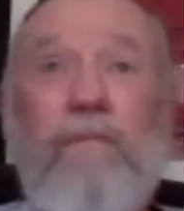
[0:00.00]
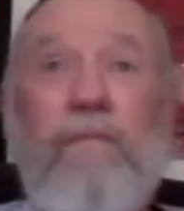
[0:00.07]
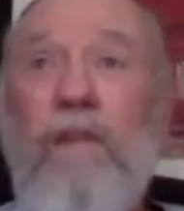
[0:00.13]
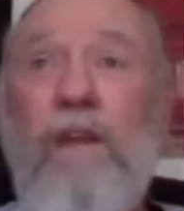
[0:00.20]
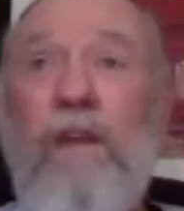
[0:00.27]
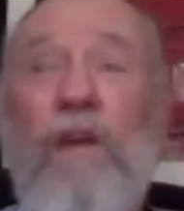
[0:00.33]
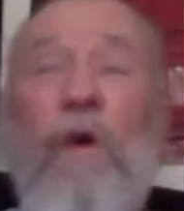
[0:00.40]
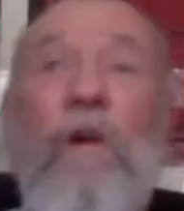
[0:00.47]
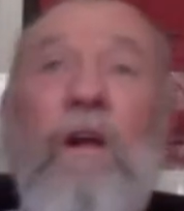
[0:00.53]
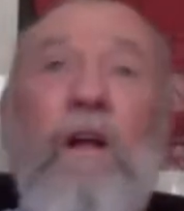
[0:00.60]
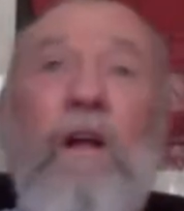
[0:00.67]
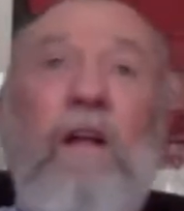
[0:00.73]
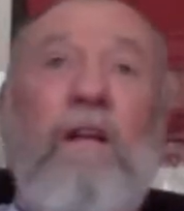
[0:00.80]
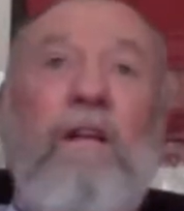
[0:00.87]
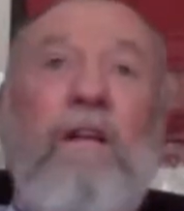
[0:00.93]
you know,
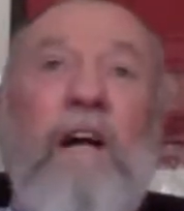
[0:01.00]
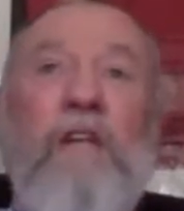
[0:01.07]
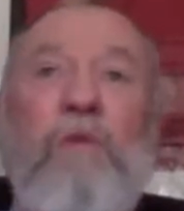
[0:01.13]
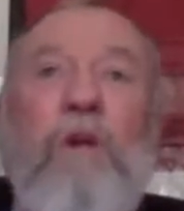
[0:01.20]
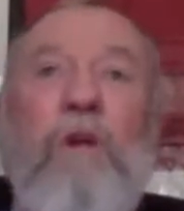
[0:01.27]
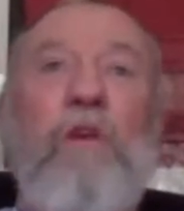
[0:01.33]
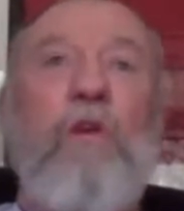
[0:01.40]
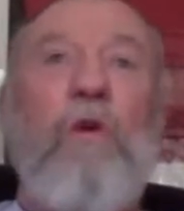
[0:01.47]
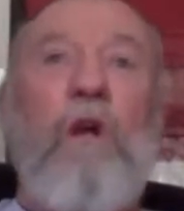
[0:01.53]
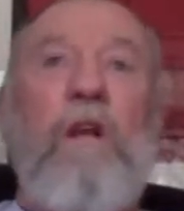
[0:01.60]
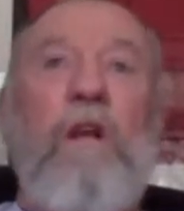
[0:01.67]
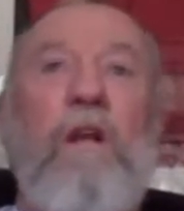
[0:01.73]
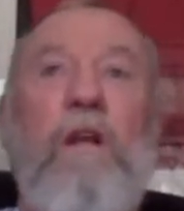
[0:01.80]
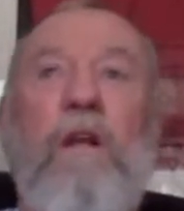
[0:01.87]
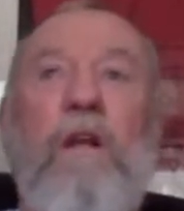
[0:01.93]
that's what you do,
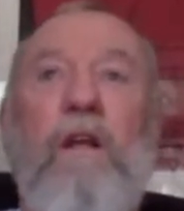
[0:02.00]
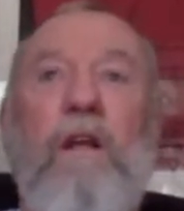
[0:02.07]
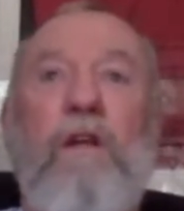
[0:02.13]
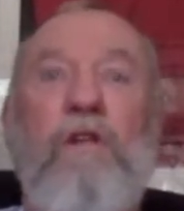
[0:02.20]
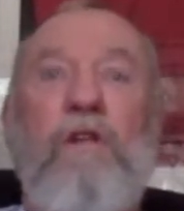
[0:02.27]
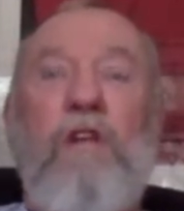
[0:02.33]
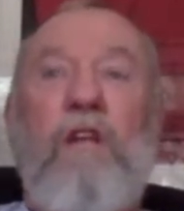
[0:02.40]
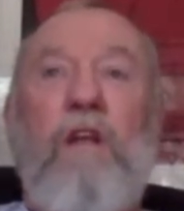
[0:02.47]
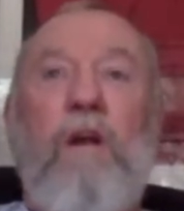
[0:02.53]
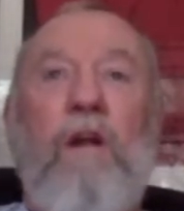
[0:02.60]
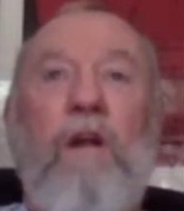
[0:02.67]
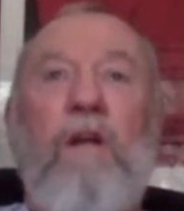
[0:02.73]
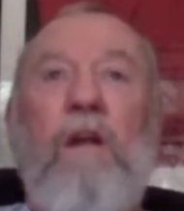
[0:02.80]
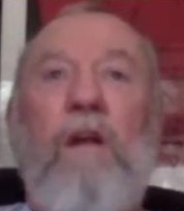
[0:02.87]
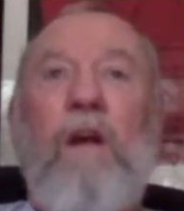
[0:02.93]
and you sit down,
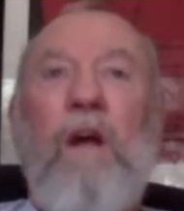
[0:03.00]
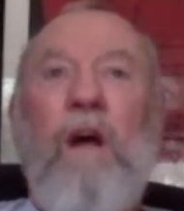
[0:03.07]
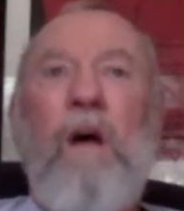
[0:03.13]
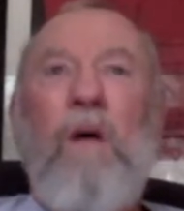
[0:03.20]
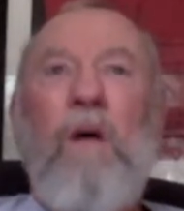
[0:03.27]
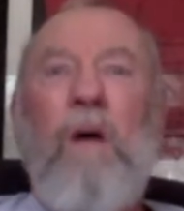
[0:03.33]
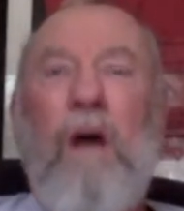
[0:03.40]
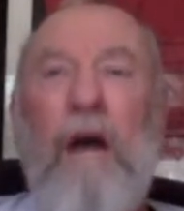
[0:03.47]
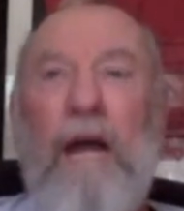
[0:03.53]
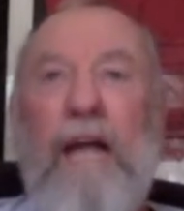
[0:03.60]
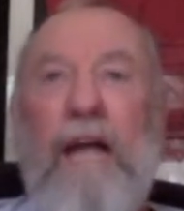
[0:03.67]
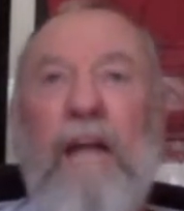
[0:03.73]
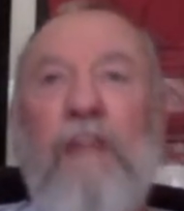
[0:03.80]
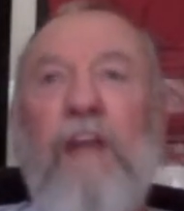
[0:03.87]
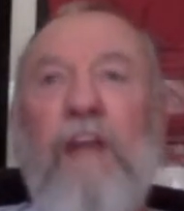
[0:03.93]
and I
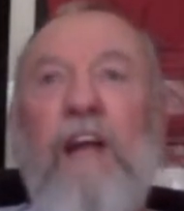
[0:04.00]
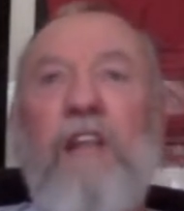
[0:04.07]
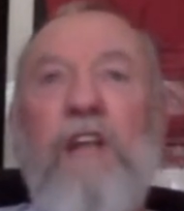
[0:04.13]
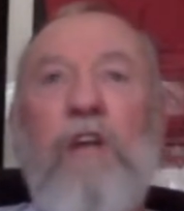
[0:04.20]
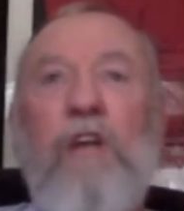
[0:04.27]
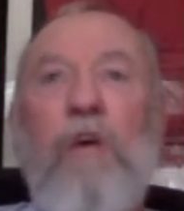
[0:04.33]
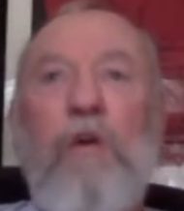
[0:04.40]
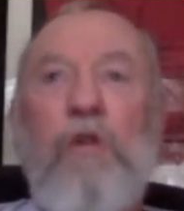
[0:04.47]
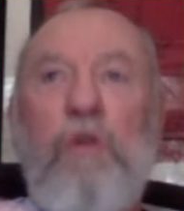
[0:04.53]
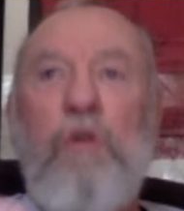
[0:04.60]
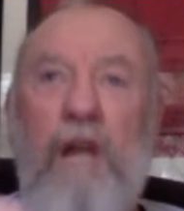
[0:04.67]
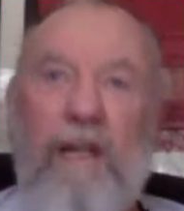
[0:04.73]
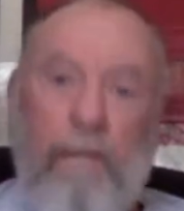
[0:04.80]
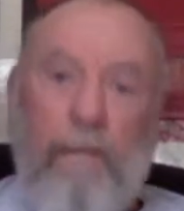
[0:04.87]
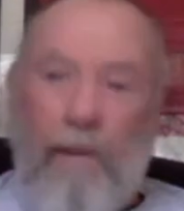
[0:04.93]
like to think as a coach, you
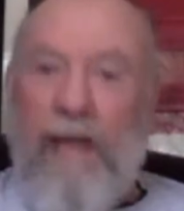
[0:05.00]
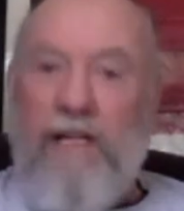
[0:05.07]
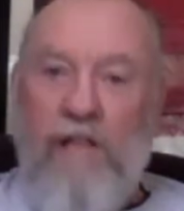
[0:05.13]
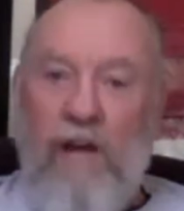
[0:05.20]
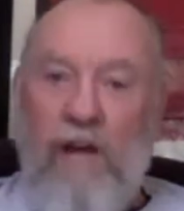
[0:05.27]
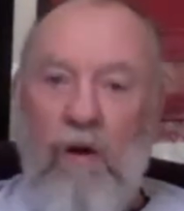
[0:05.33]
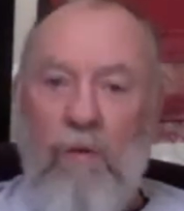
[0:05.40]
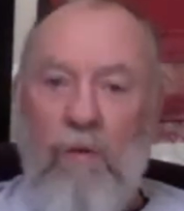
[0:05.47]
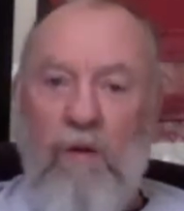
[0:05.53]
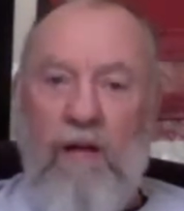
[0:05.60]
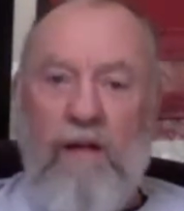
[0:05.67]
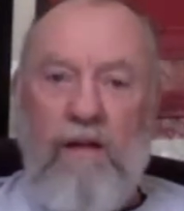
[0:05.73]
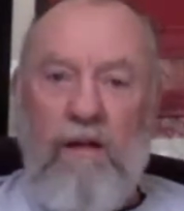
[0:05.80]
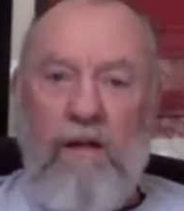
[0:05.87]
let the players get on with it.